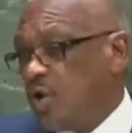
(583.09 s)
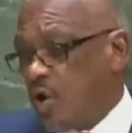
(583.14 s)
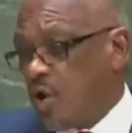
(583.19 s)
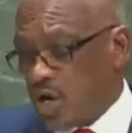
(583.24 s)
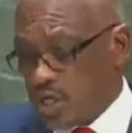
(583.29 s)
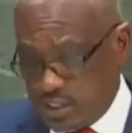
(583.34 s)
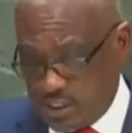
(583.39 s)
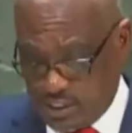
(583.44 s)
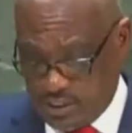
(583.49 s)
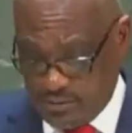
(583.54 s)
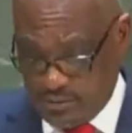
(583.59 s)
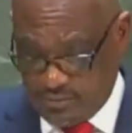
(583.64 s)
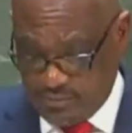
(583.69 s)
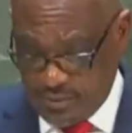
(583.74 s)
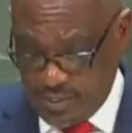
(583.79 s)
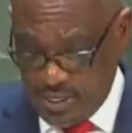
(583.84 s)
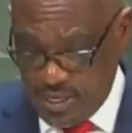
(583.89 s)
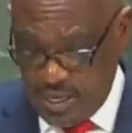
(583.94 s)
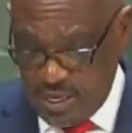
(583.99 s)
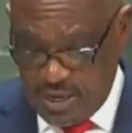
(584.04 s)
lost
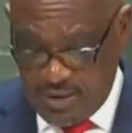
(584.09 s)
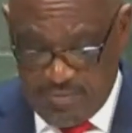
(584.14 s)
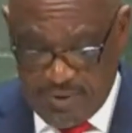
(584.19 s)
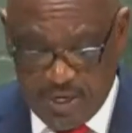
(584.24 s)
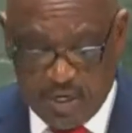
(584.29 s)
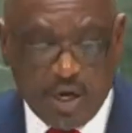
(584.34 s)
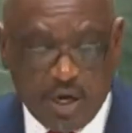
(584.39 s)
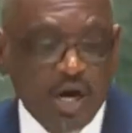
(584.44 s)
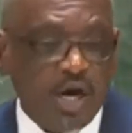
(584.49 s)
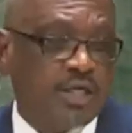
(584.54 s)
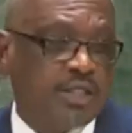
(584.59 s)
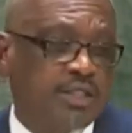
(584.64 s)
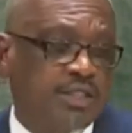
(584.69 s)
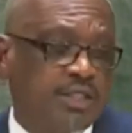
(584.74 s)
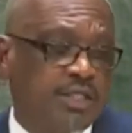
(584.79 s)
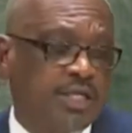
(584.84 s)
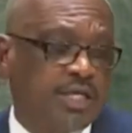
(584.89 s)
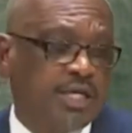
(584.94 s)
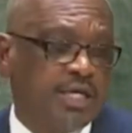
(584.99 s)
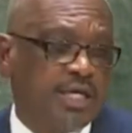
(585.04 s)

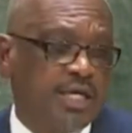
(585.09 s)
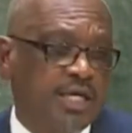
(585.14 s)
because